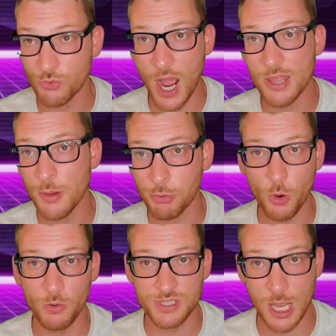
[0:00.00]
to ride the
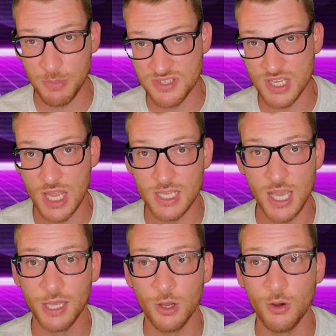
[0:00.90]
prototype in San
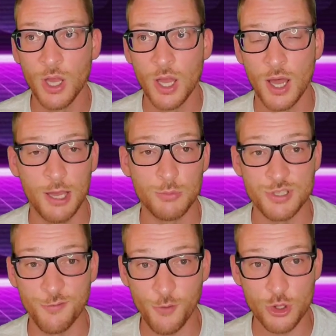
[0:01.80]
Diego. It
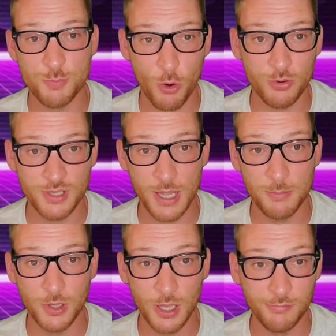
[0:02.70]
was the first
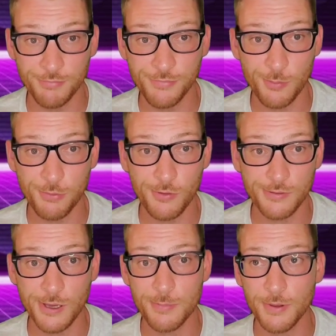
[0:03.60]
prototype, and for a
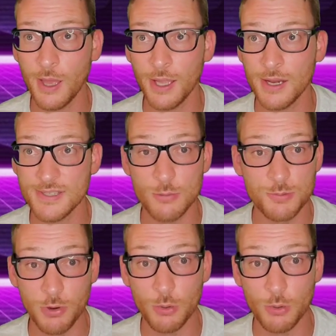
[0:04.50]
prototype, I gotta say it was